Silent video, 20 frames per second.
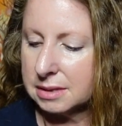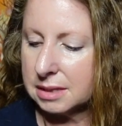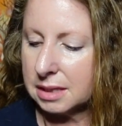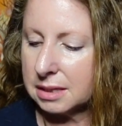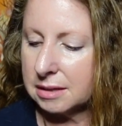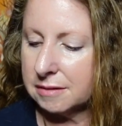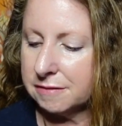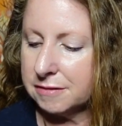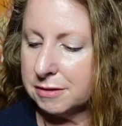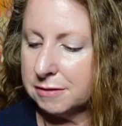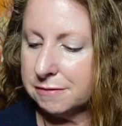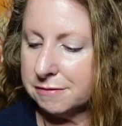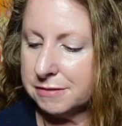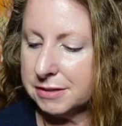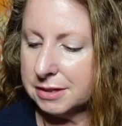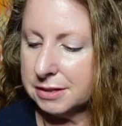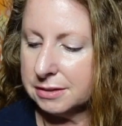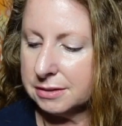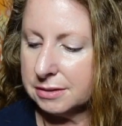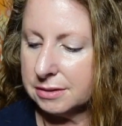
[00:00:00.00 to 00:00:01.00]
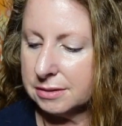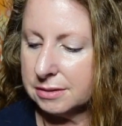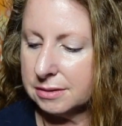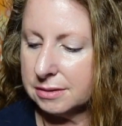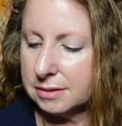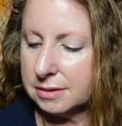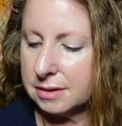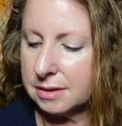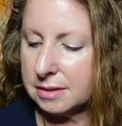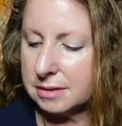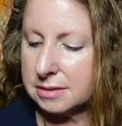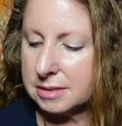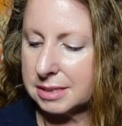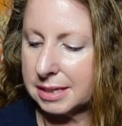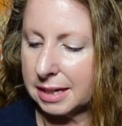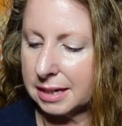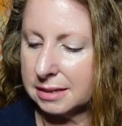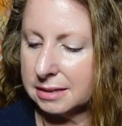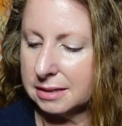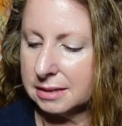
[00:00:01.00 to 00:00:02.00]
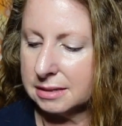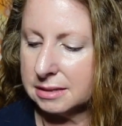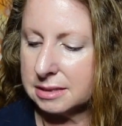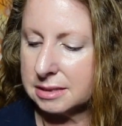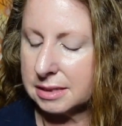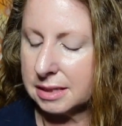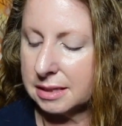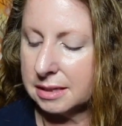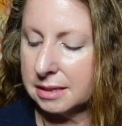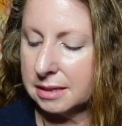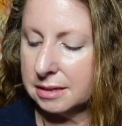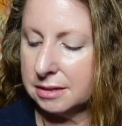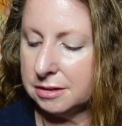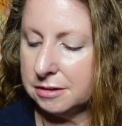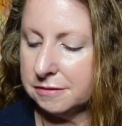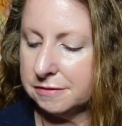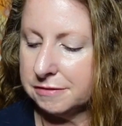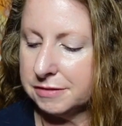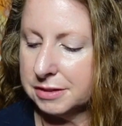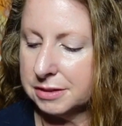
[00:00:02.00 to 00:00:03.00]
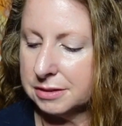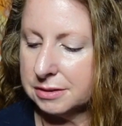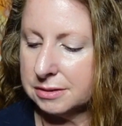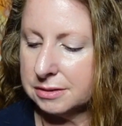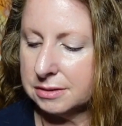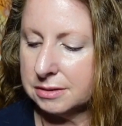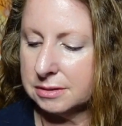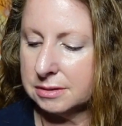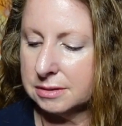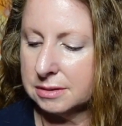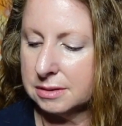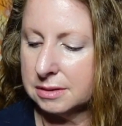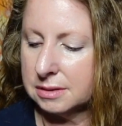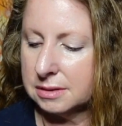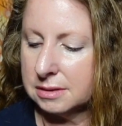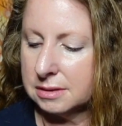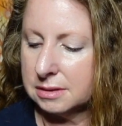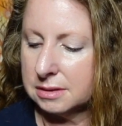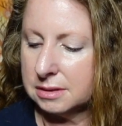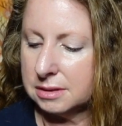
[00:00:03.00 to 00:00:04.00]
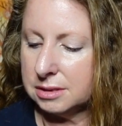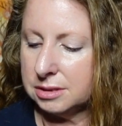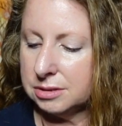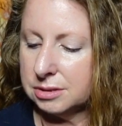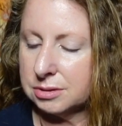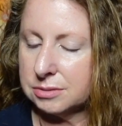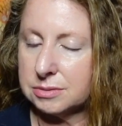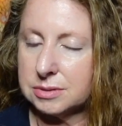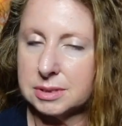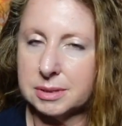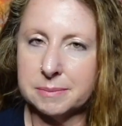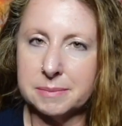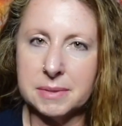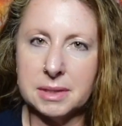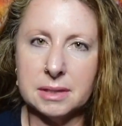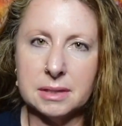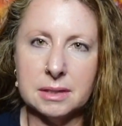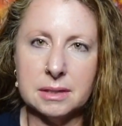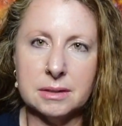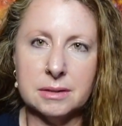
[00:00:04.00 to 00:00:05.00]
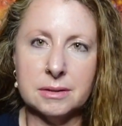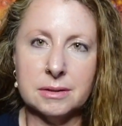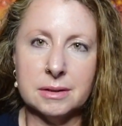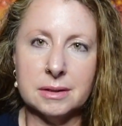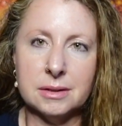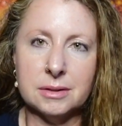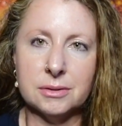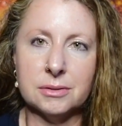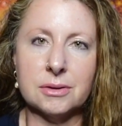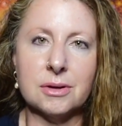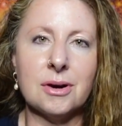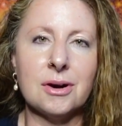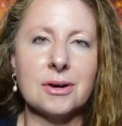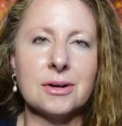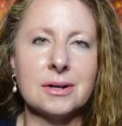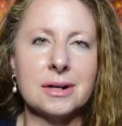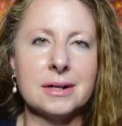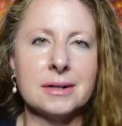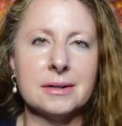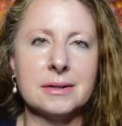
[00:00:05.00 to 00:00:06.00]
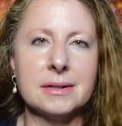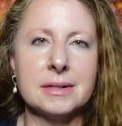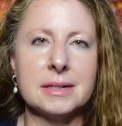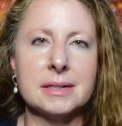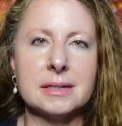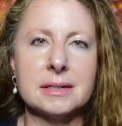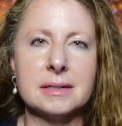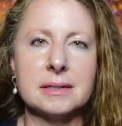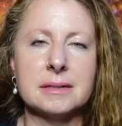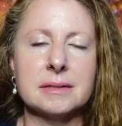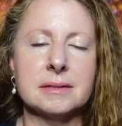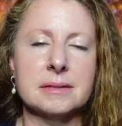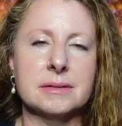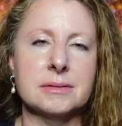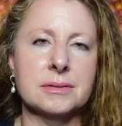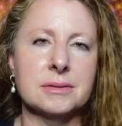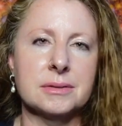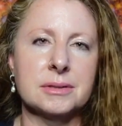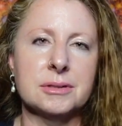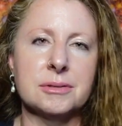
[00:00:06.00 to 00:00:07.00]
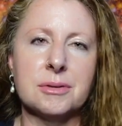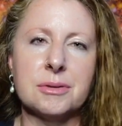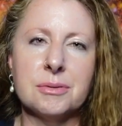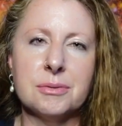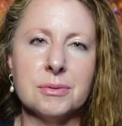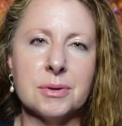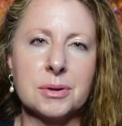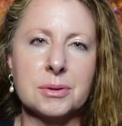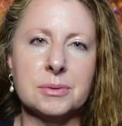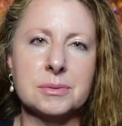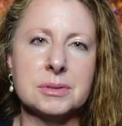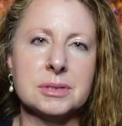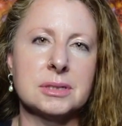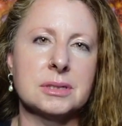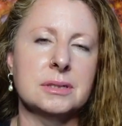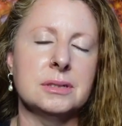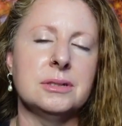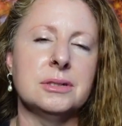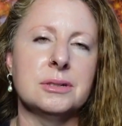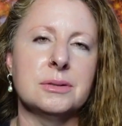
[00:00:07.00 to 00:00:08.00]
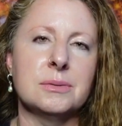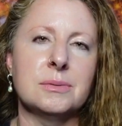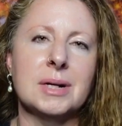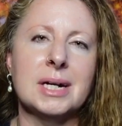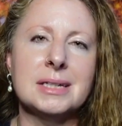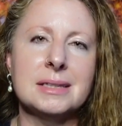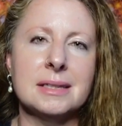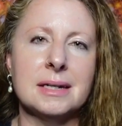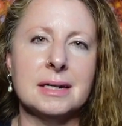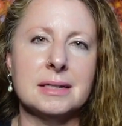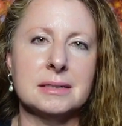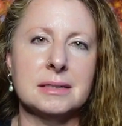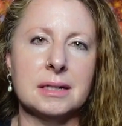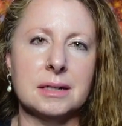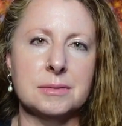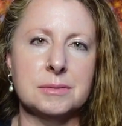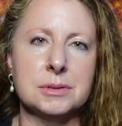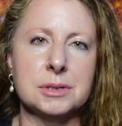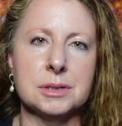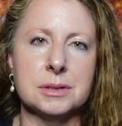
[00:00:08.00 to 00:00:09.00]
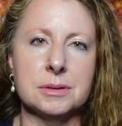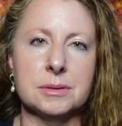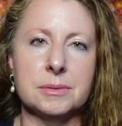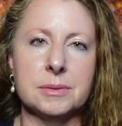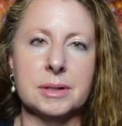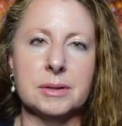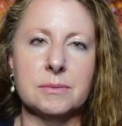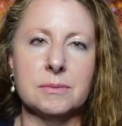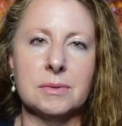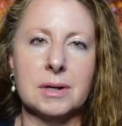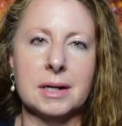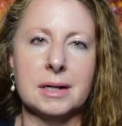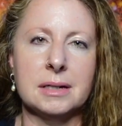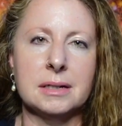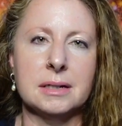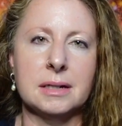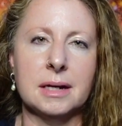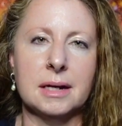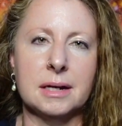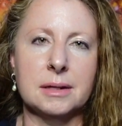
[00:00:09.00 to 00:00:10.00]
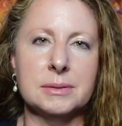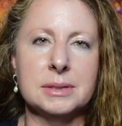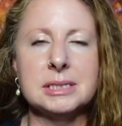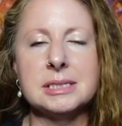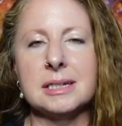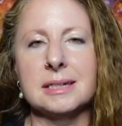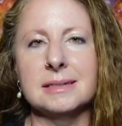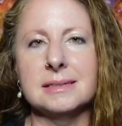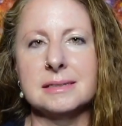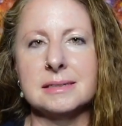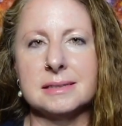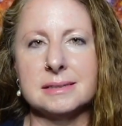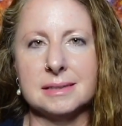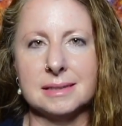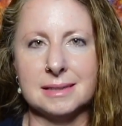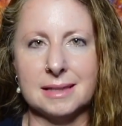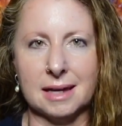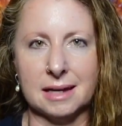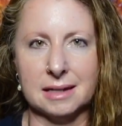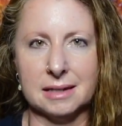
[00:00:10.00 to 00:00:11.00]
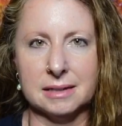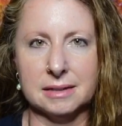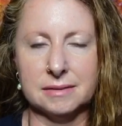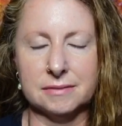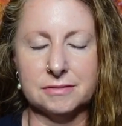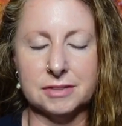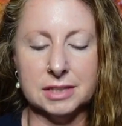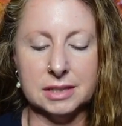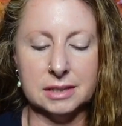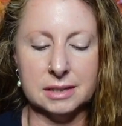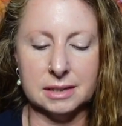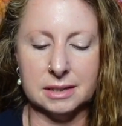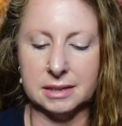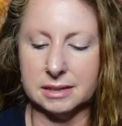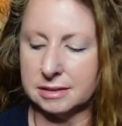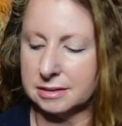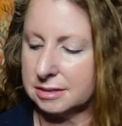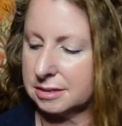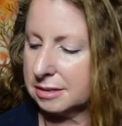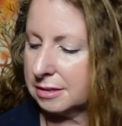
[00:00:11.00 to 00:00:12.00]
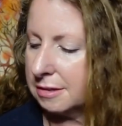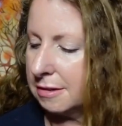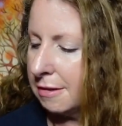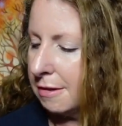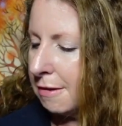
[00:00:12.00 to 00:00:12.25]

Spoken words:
Like if you feel sadness and then you feel, something in your heart area or your throat, write that down too, and write how intense that feeling is.